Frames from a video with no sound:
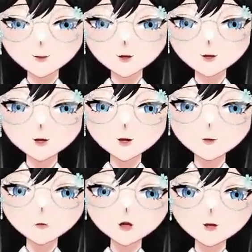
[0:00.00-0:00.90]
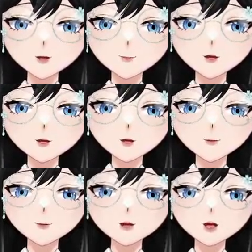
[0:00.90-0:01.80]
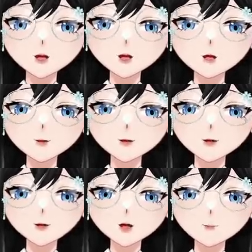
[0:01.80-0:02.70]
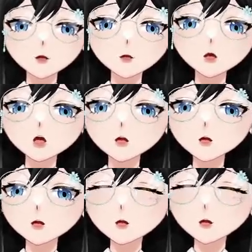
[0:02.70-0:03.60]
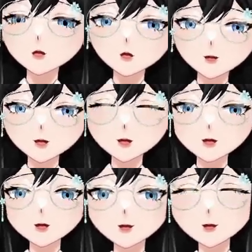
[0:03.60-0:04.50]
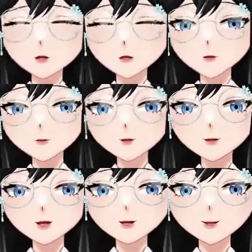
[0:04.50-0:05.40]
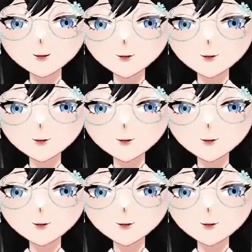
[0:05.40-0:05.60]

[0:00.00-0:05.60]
It's approximately 10,000 times shorter than its normal length.